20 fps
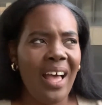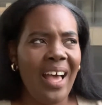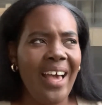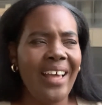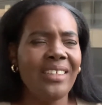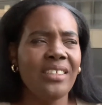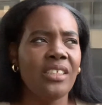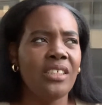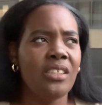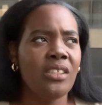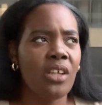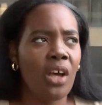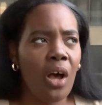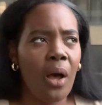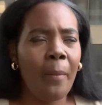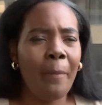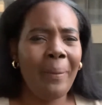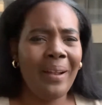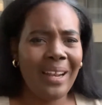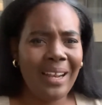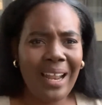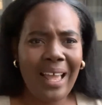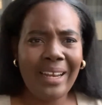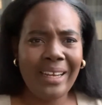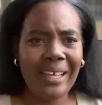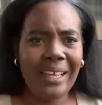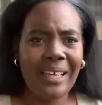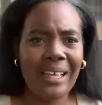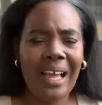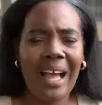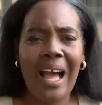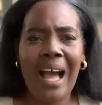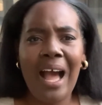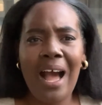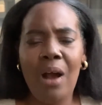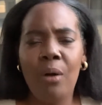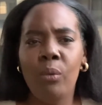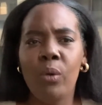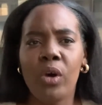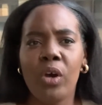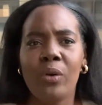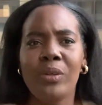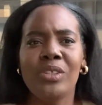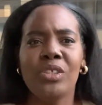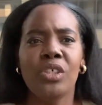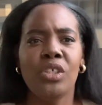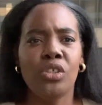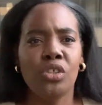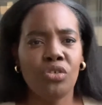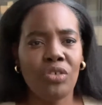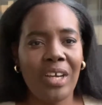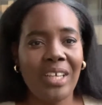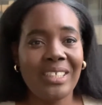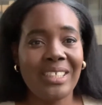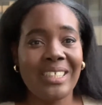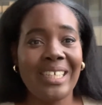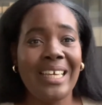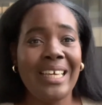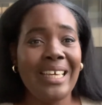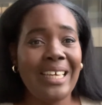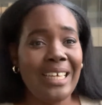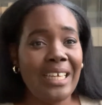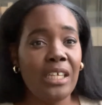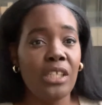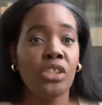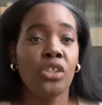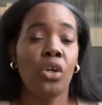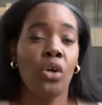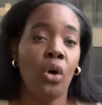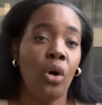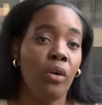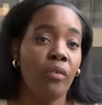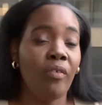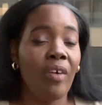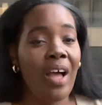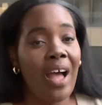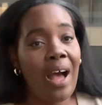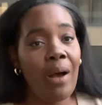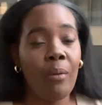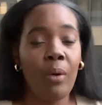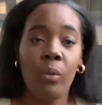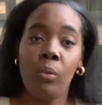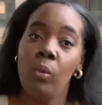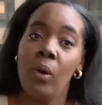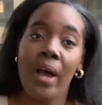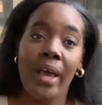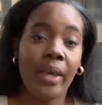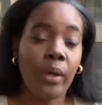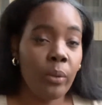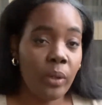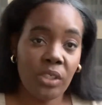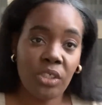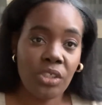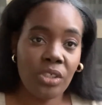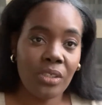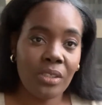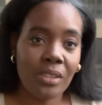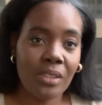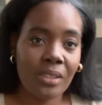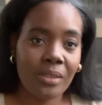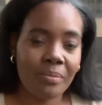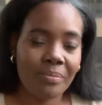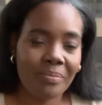and start planning how we're going to address each of our why questions.